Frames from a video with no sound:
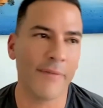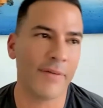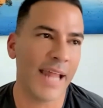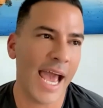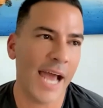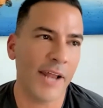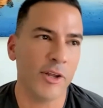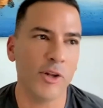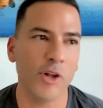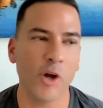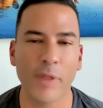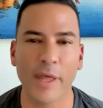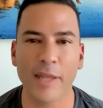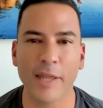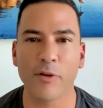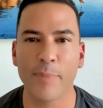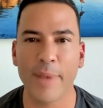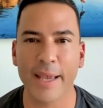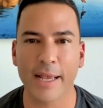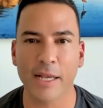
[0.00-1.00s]
And how do you know that
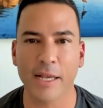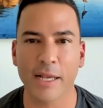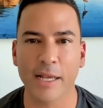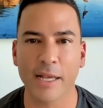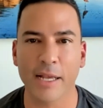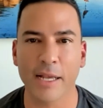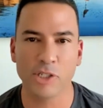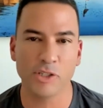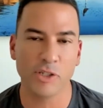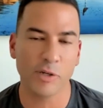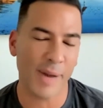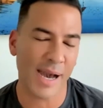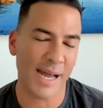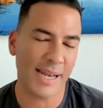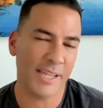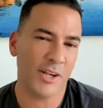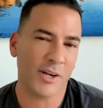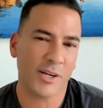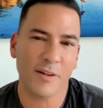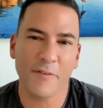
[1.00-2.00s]
you're making a change in your
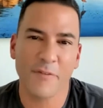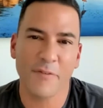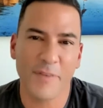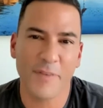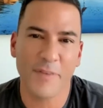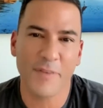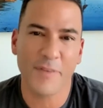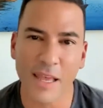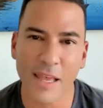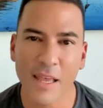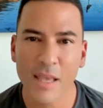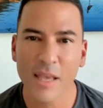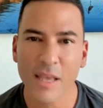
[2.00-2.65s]
body? You're going to feel it.